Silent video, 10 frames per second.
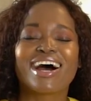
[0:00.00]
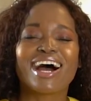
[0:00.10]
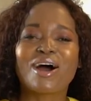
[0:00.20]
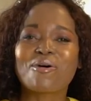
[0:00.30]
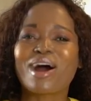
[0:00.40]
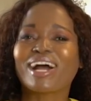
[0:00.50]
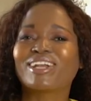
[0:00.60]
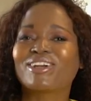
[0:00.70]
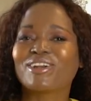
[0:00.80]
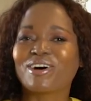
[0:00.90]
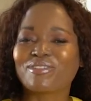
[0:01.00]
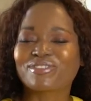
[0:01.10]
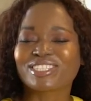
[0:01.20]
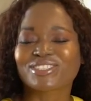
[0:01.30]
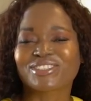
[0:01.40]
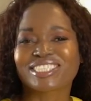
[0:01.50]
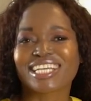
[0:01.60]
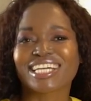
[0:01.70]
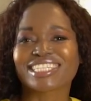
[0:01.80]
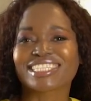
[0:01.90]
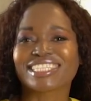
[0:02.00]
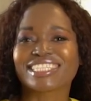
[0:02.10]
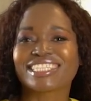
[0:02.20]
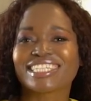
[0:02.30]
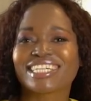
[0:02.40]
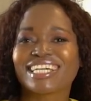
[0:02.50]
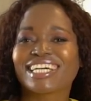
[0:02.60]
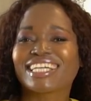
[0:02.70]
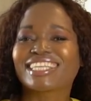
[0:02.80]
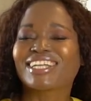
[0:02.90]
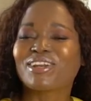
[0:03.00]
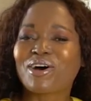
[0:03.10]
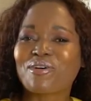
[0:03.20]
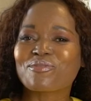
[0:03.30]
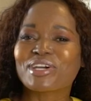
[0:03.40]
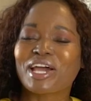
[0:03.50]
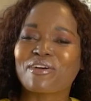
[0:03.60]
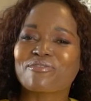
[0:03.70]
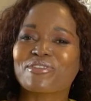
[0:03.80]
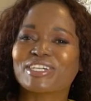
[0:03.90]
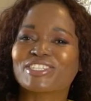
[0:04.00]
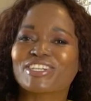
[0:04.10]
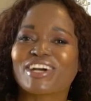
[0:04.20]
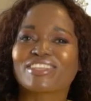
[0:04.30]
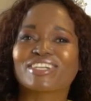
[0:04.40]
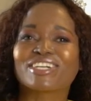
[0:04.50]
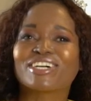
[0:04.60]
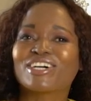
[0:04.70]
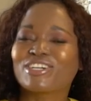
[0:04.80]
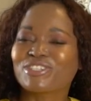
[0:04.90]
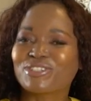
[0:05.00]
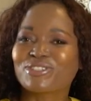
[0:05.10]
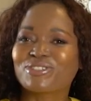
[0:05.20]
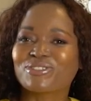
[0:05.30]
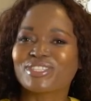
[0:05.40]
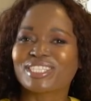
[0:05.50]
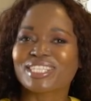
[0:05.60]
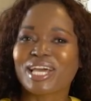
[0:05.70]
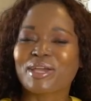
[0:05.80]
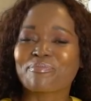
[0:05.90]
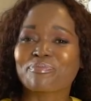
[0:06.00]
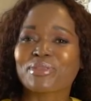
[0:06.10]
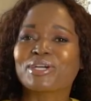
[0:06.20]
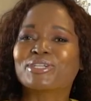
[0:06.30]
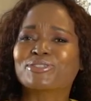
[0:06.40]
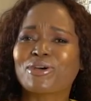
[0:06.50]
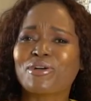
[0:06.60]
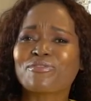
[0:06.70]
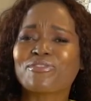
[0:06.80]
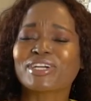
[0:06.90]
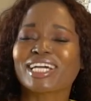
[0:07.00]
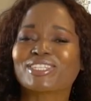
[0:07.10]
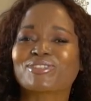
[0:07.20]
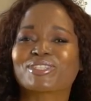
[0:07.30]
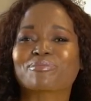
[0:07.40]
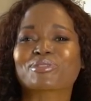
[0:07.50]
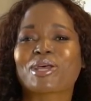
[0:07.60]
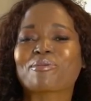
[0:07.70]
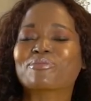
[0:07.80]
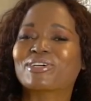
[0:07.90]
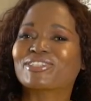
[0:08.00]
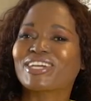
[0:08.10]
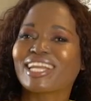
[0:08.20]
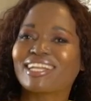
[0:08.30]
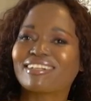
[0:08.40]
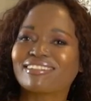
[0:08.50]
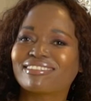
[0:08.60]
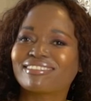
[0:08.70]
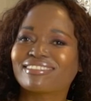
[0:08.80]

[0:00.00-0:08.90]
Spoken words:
How I love this quotation. The love we have for each other should do the same. Don't forget to subscribe to our channel,